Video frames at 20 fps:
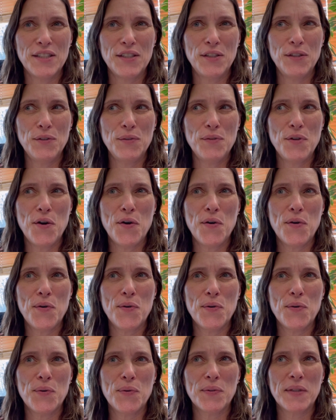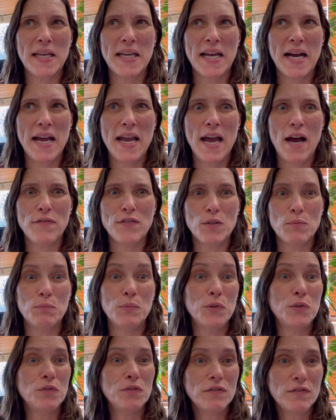Like I have to
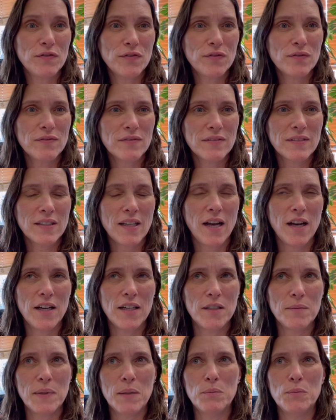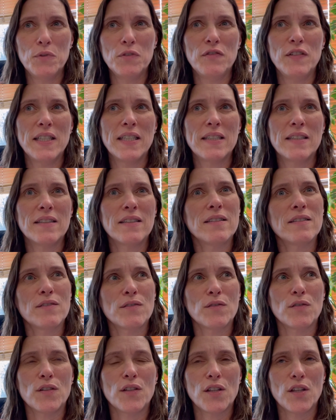move. I'm moving,
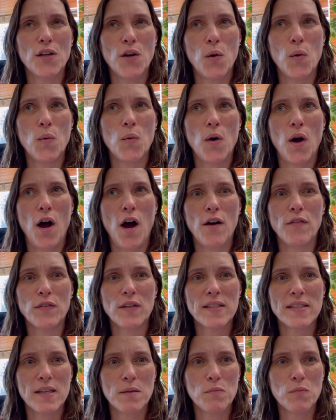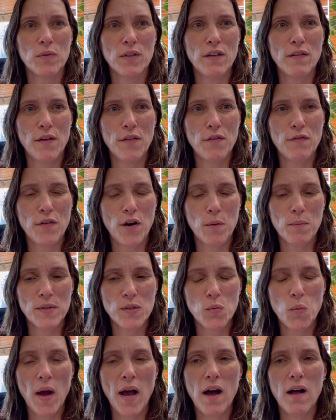off because I live on the farm
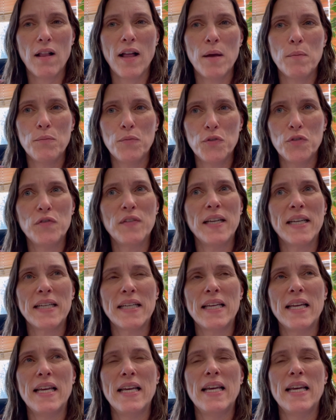as well. I'm moving.